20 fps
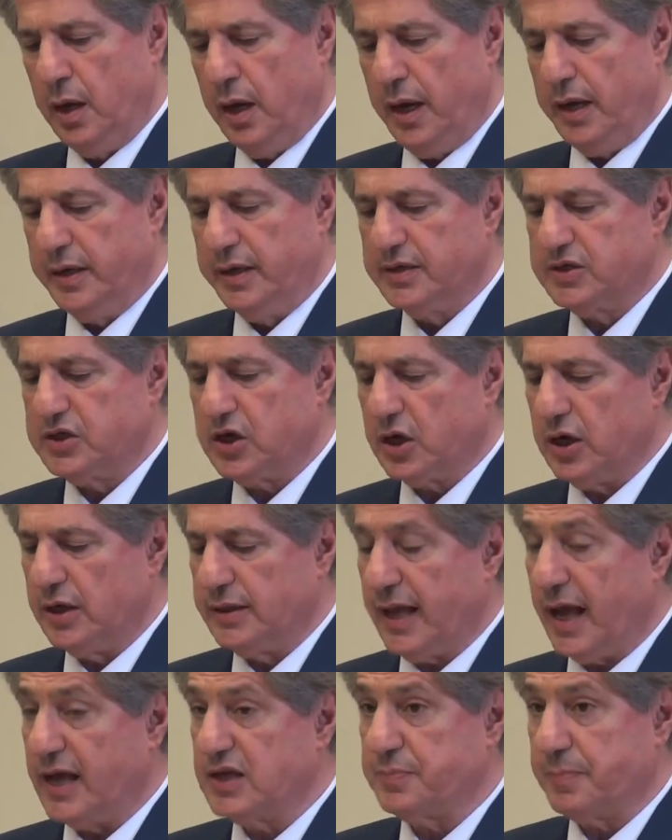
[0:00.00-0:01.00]
In its
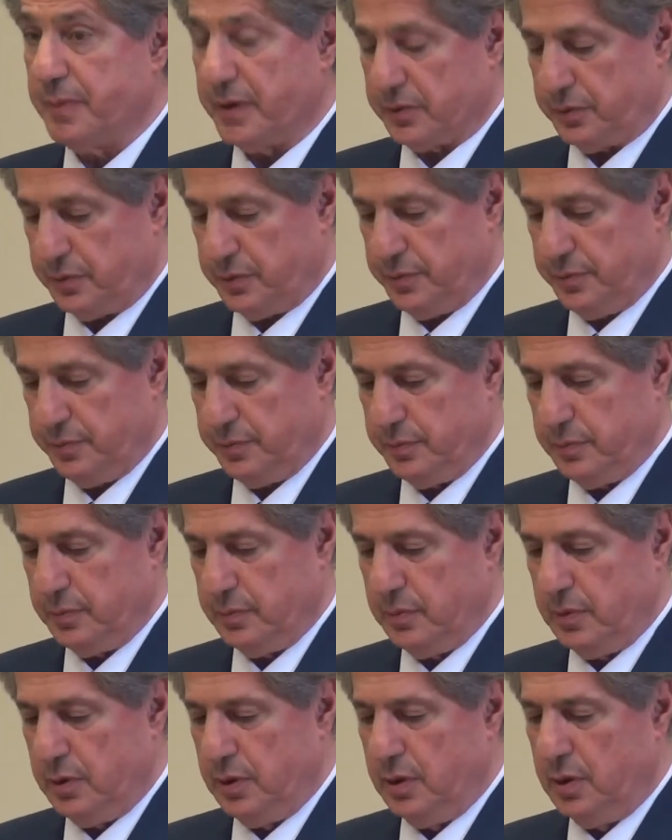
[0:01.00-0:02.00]
second aspect,
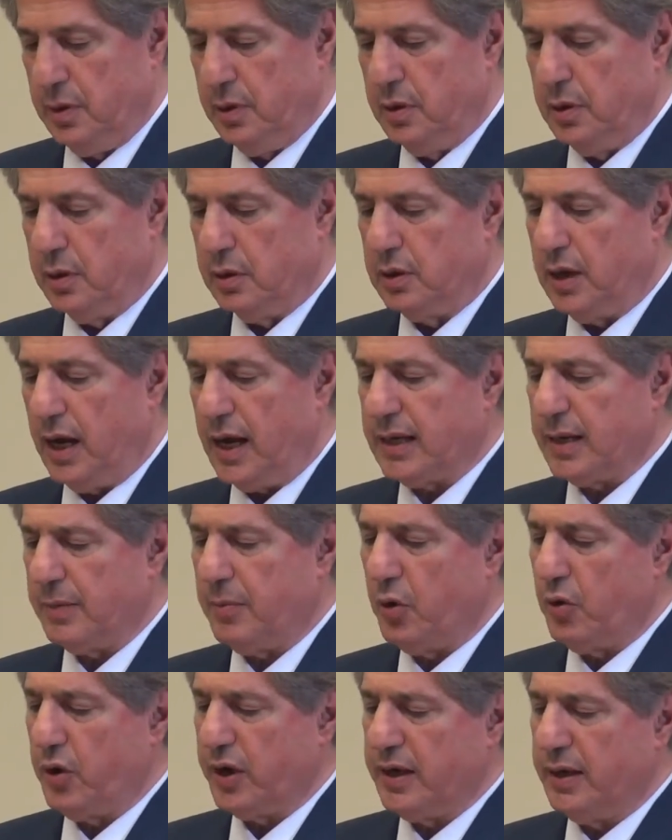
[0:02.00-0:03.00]
the Arab
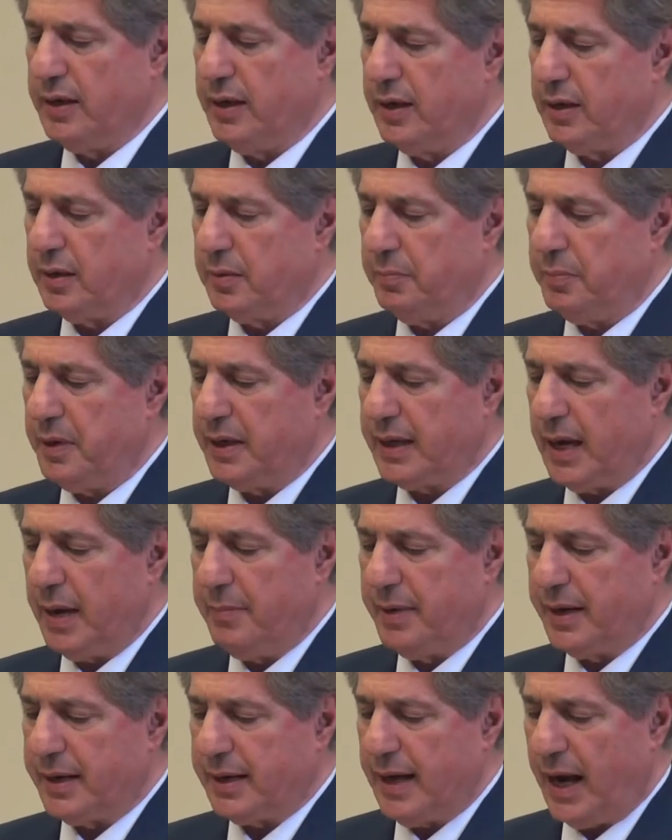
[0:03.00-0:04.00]
awakening
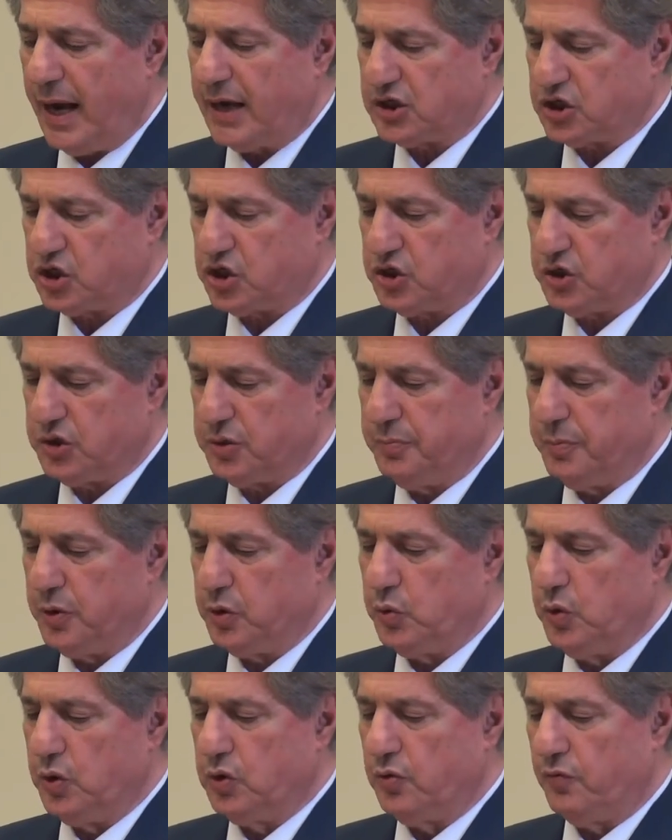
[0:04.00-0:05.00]
became a clash
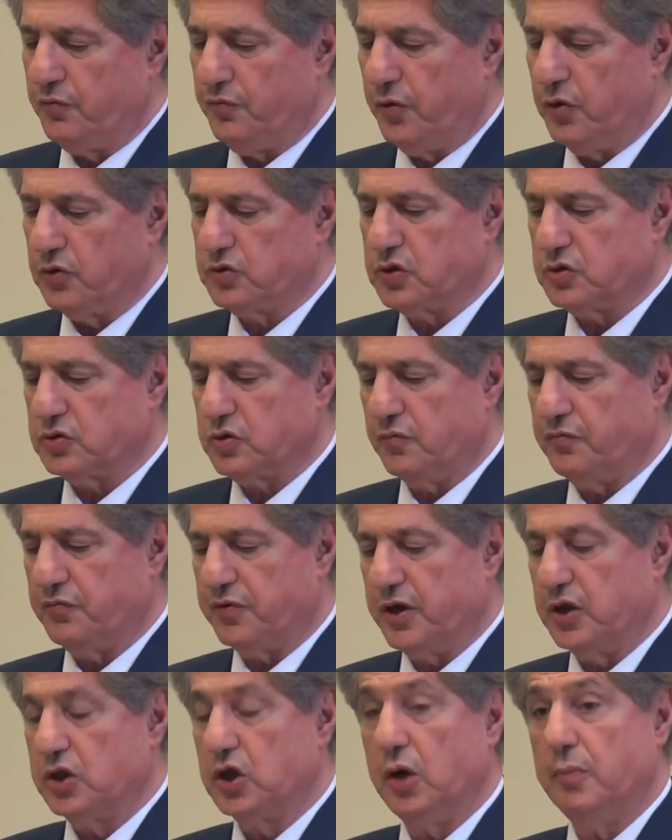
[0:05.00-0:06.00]
between the forces of
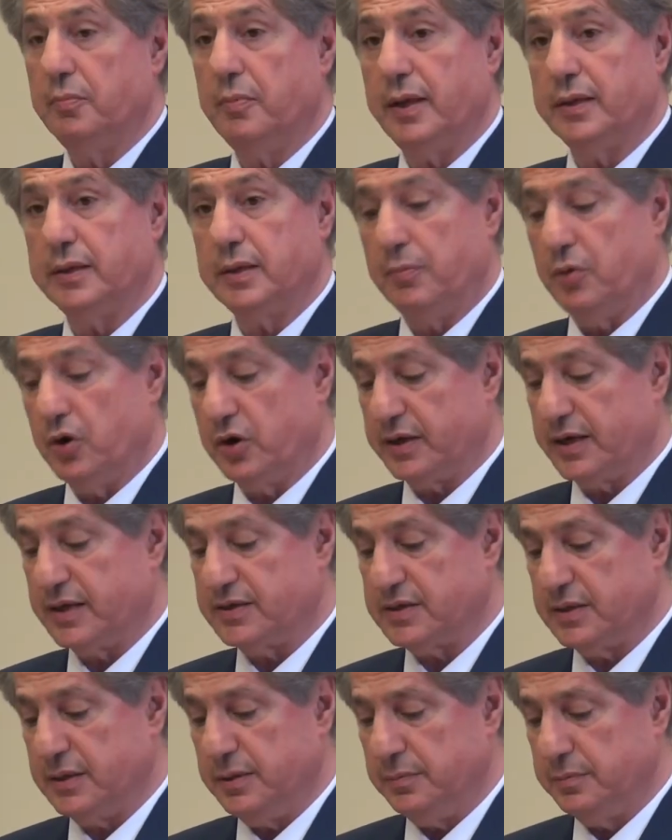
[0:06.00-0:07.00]
freedom and
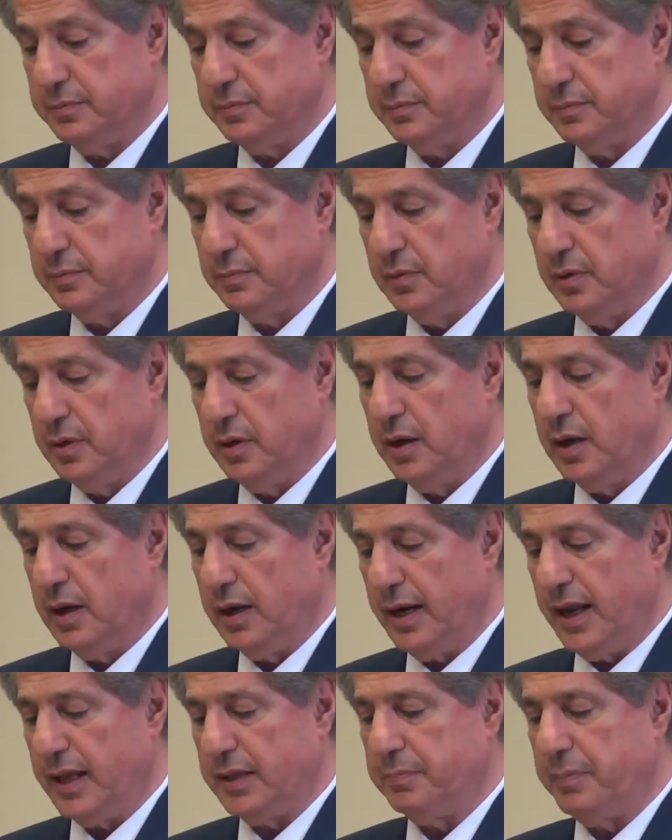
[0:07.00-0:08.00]
democracy,
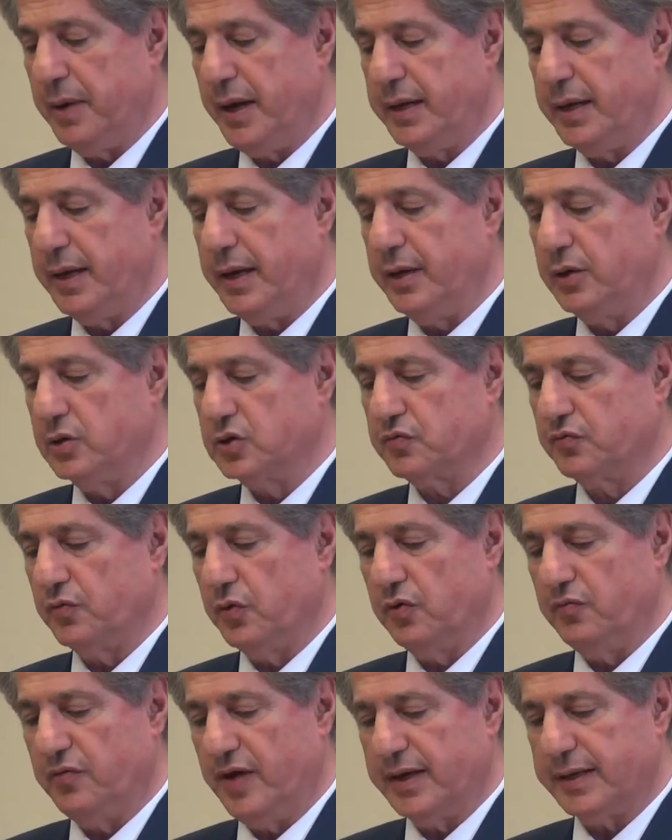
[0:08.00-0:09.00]
led by a
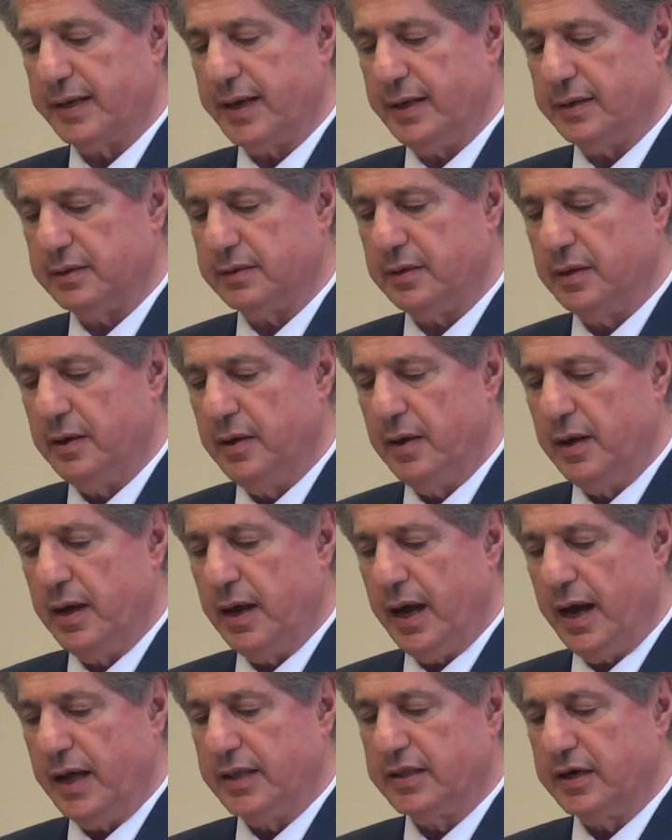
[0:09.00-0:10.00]
youthful vanguard,
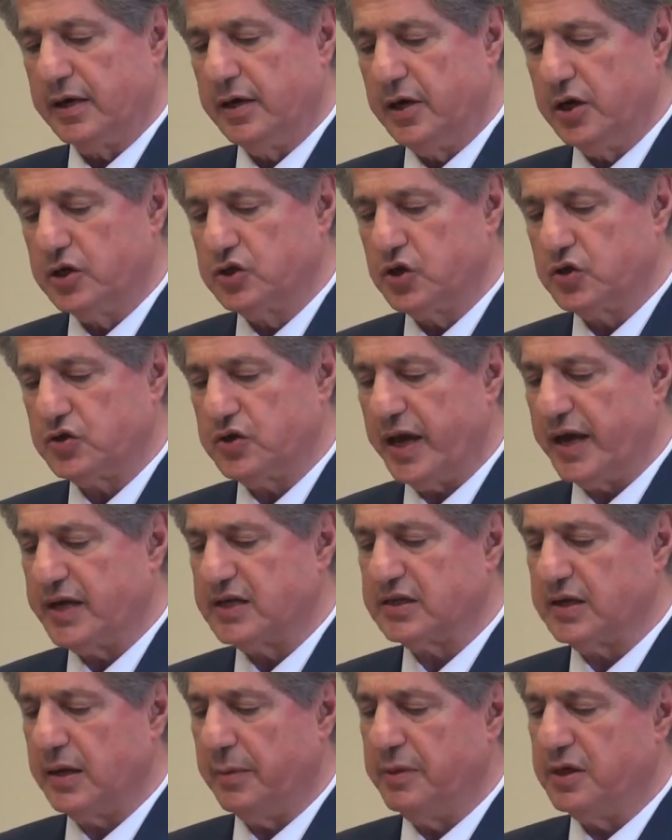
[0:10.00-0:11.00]
and religious
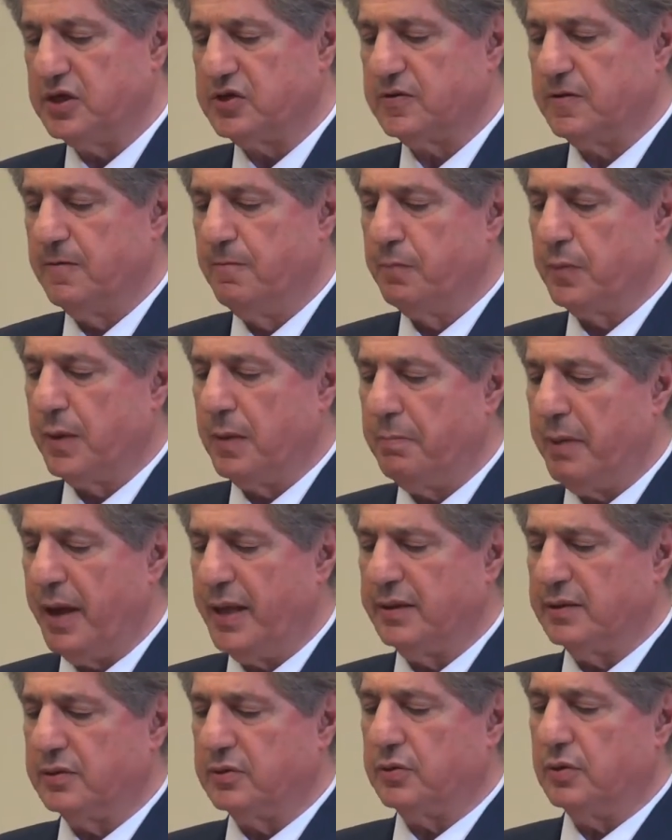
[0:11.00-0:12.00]
extremists
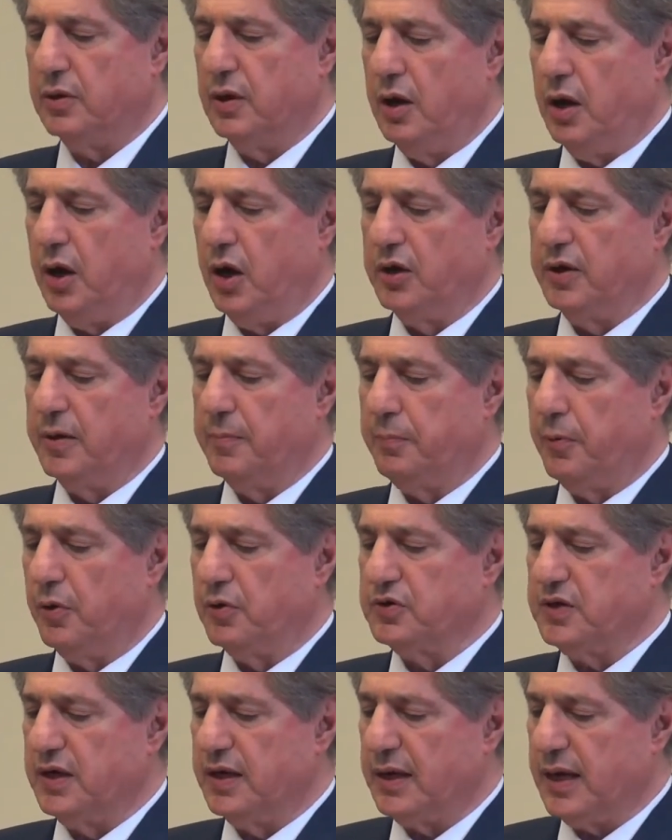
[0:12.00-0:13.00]
bent on
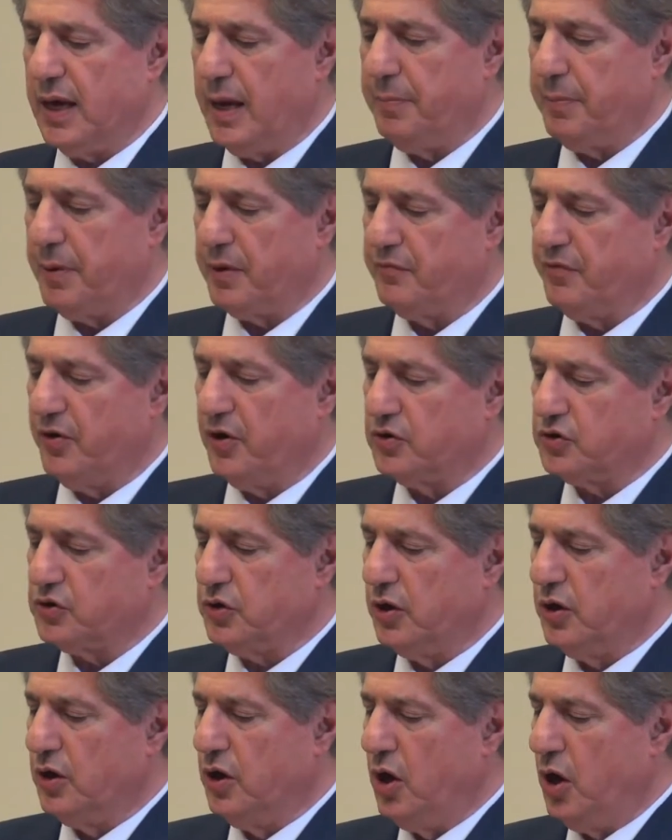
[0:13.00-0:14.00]
imposing a
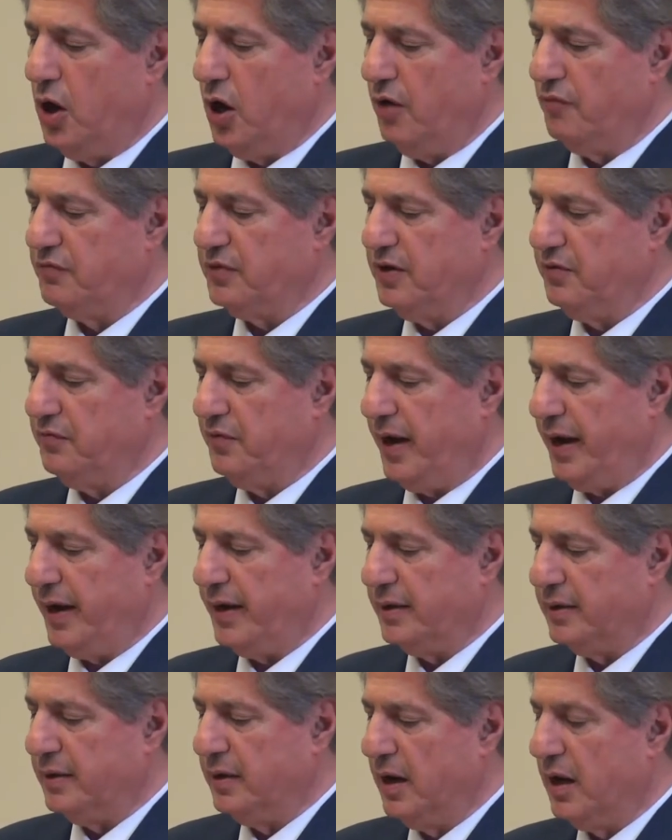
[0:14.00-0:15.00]
perversion of
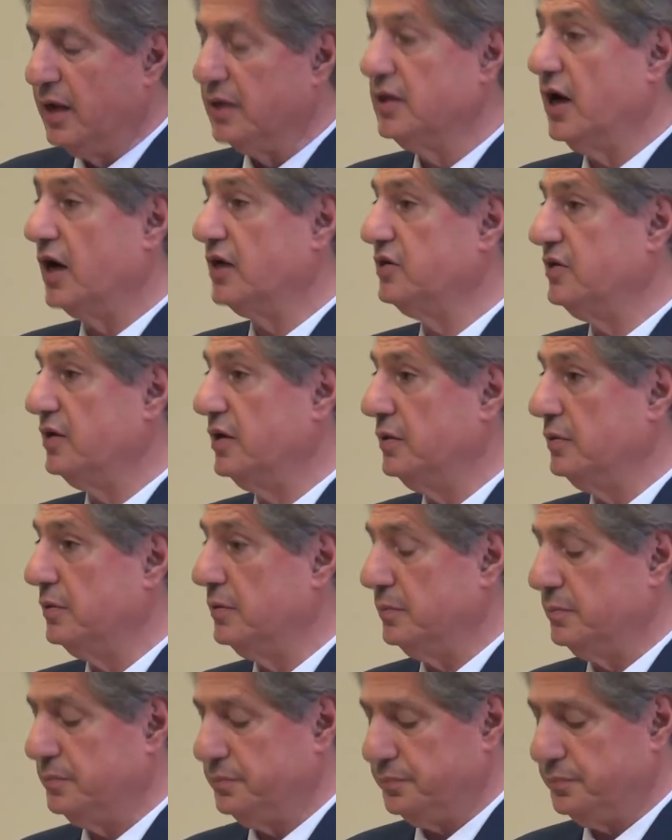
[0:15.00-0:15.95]
divine doctrine.